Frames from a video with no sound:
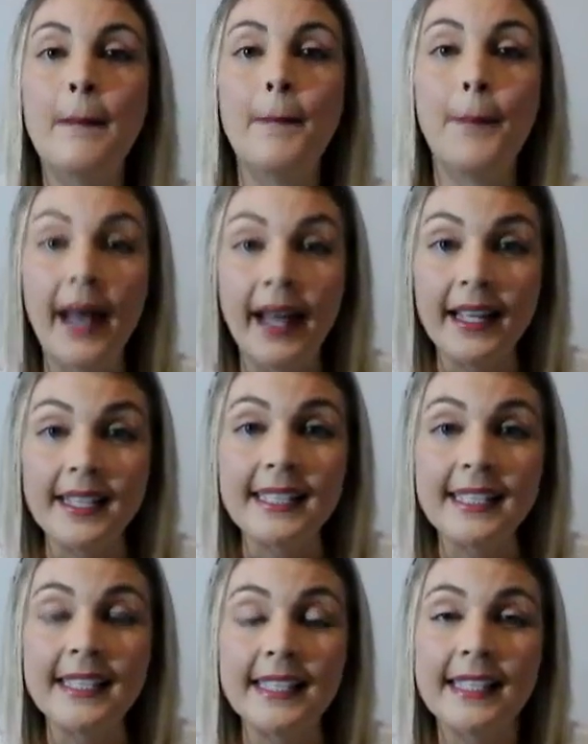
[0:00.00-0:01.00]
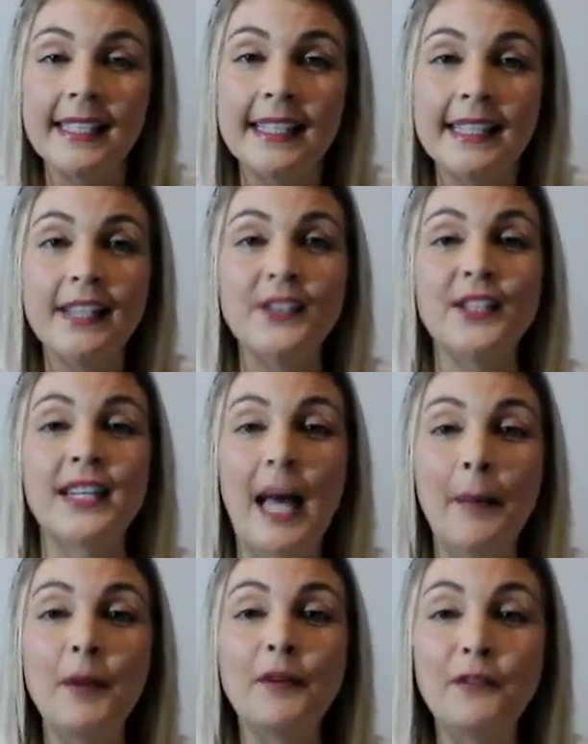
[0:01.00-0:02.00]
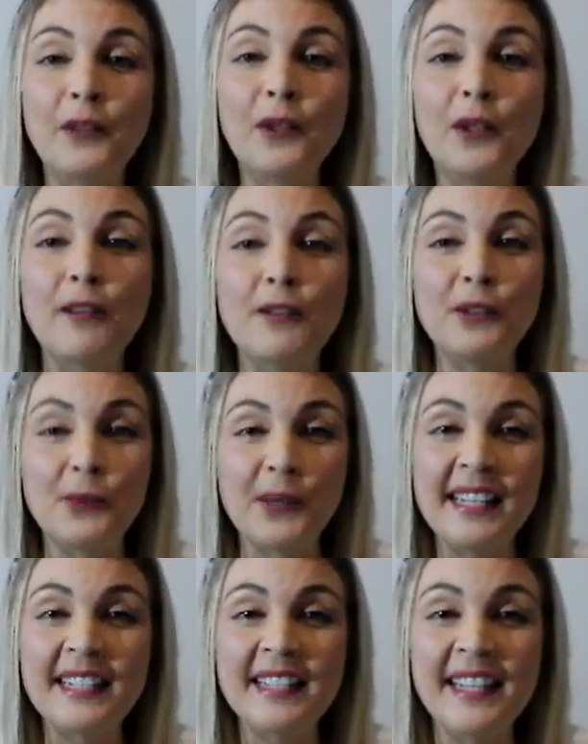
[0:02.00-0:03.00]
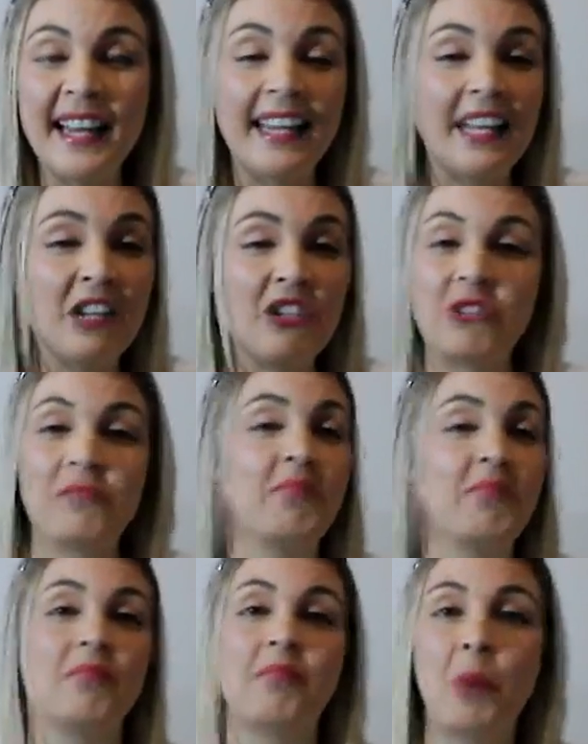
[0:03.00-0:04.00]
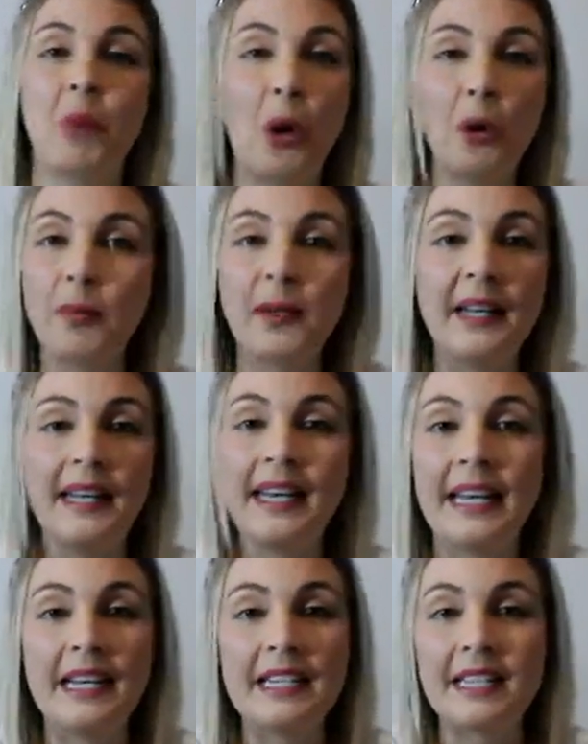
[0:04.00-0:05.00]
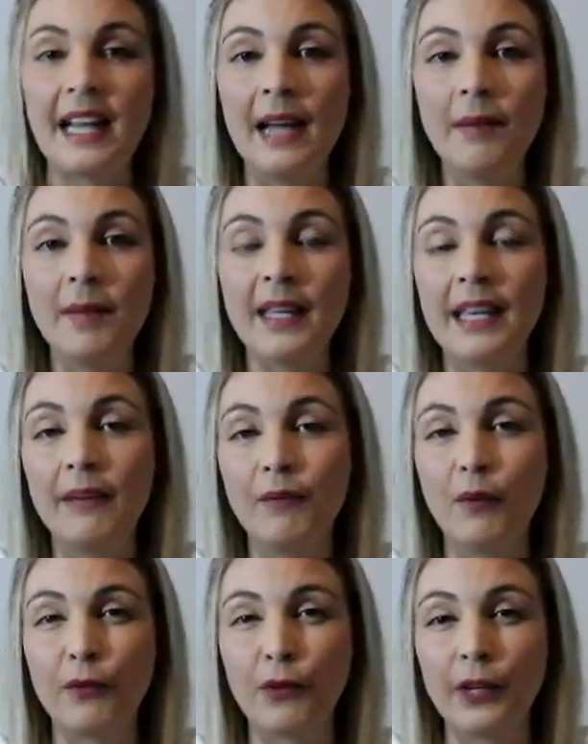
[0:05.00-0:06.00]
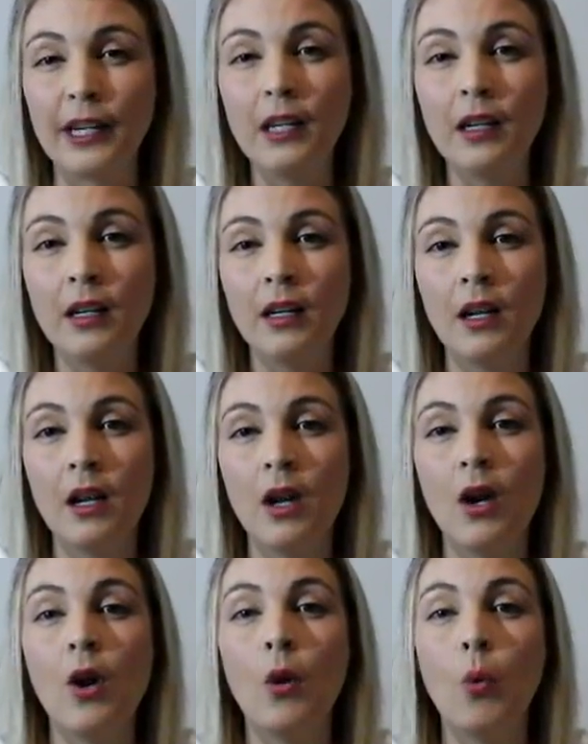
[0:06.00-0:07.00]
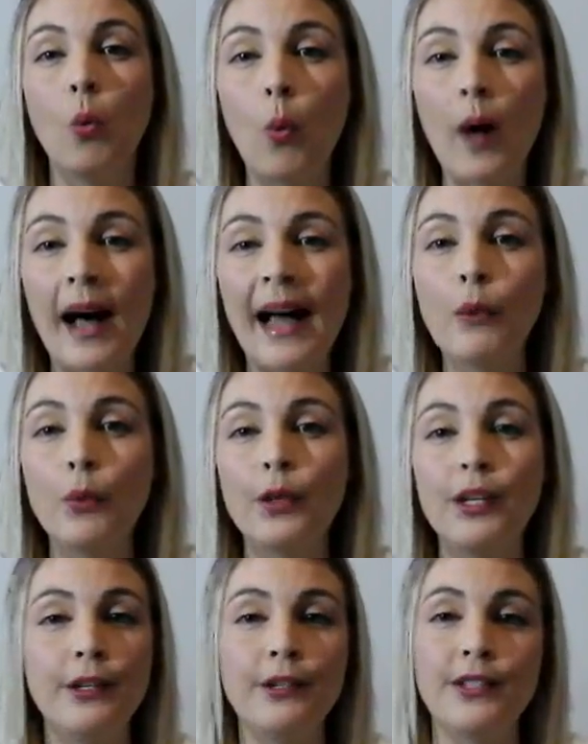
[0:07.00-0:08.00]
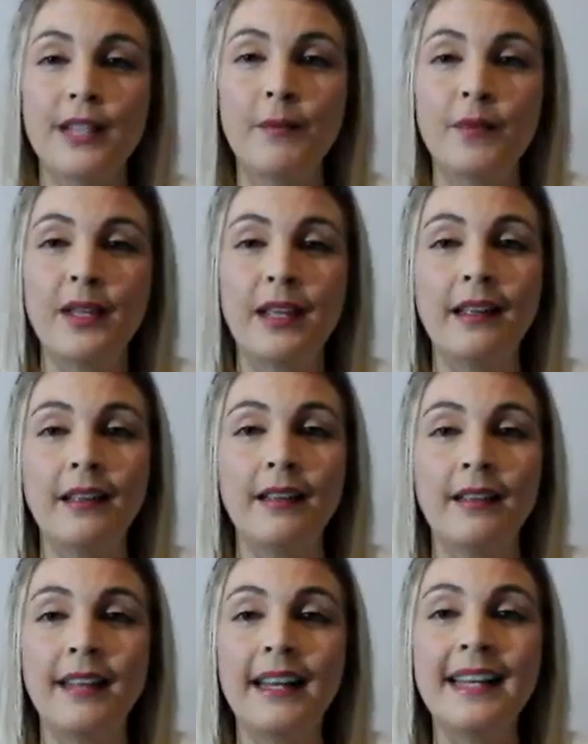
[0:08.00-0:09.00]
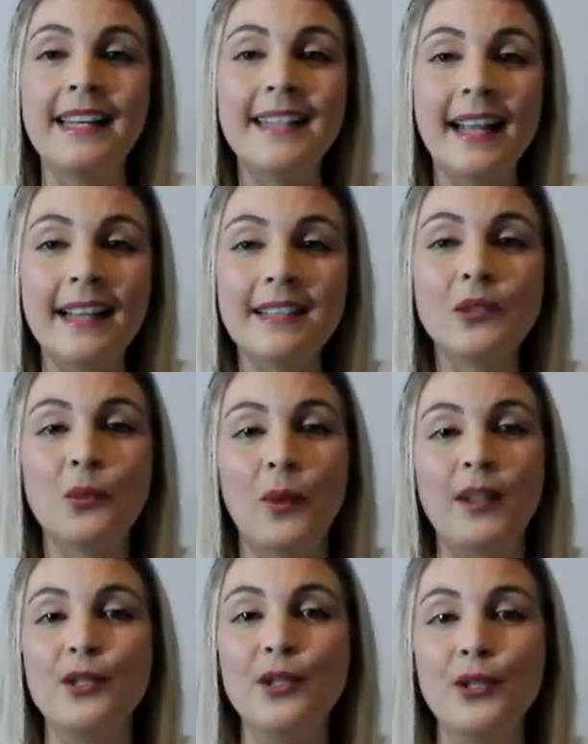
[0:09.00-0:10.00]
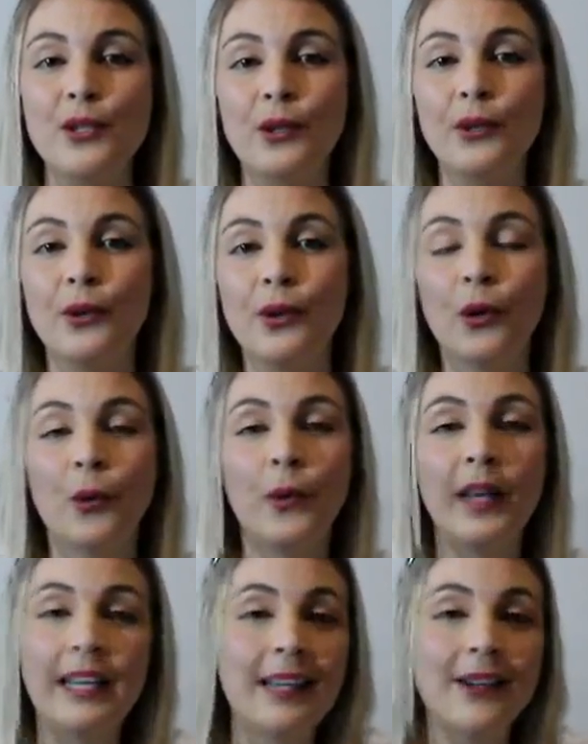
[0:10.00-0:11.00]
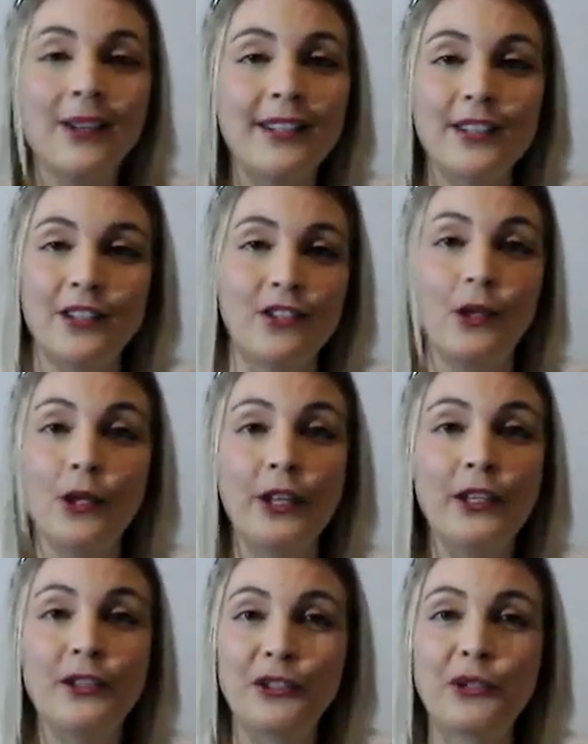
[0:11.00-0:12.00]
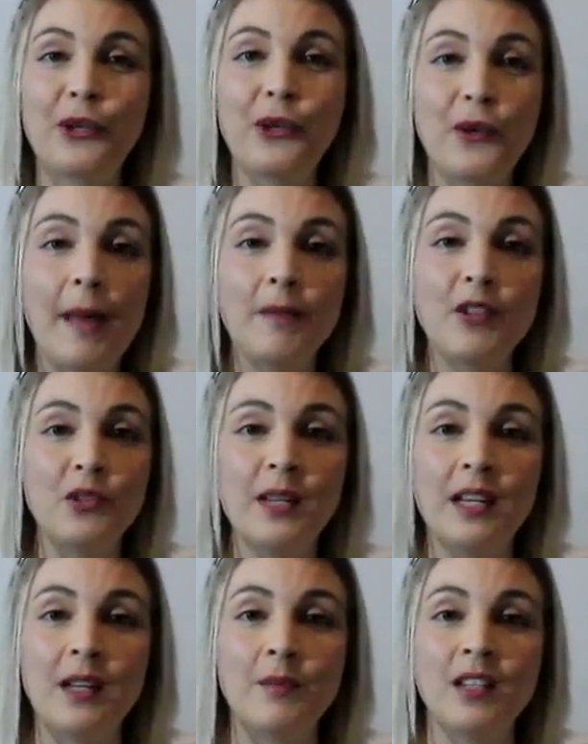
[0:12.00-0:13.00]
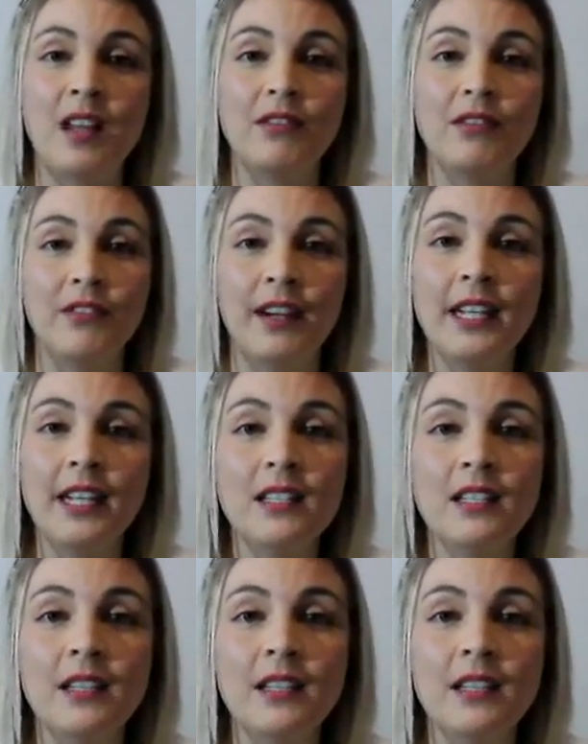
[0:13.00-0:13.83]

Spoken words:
but there's a cupboard full of sweets that he can just open at any time and get for free, why would he do something that he doesn't want to do when he could just go grab the sweet himself, right?